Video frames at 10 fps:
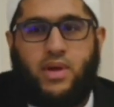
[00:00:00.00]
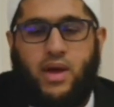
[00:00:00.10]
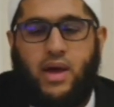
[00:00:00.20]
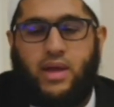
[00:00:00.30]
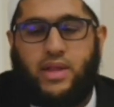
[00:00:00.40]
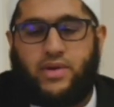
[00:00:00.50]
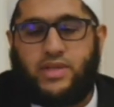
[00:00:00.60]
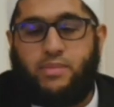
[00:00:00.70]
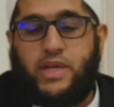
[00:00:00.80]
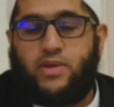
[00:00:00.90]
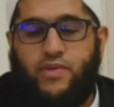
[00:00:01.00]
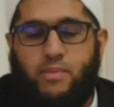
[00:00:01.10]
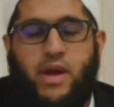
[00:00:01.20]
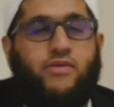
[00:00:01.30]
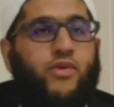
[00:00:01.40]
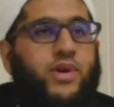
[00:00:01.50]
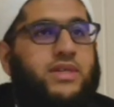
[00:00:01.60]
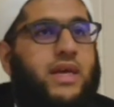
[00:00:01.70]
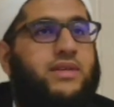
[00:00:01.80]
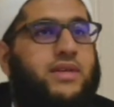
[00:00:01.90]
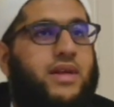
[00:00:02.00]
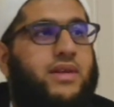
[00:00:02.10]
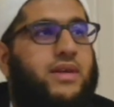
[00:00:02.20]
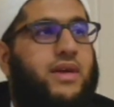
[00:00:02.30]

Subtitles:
there is a bit of a metaphoric sense in it.